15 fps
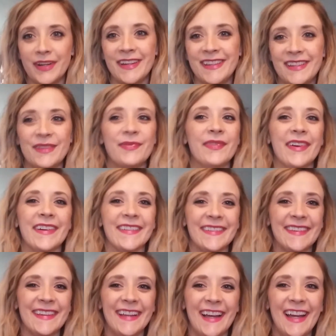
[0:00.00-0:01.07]
what it
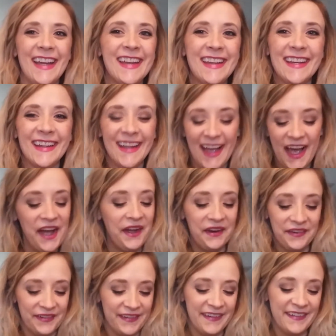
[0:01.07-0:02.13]
smells like.
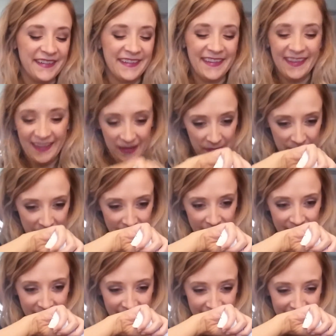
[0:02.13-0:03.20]
I don't know.
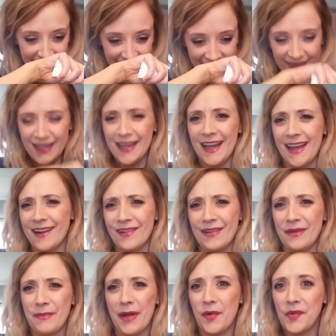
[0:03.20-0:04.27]
I don't
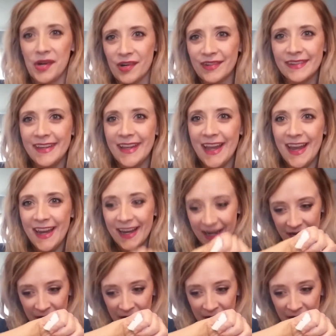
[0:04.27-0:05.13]
know. Am I weird today?